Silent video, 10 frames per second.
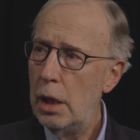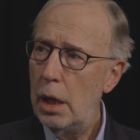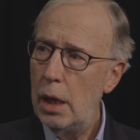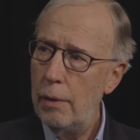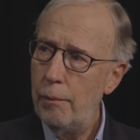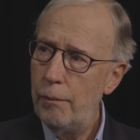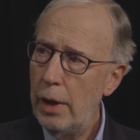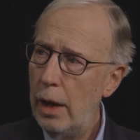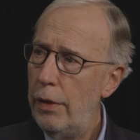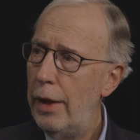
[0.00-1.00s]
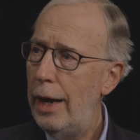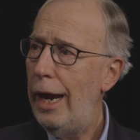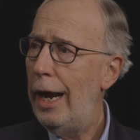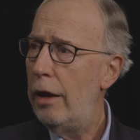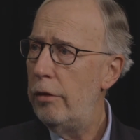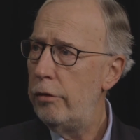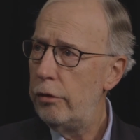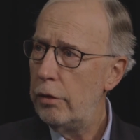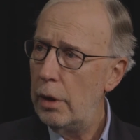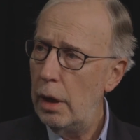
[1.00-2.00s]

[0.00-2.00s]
that has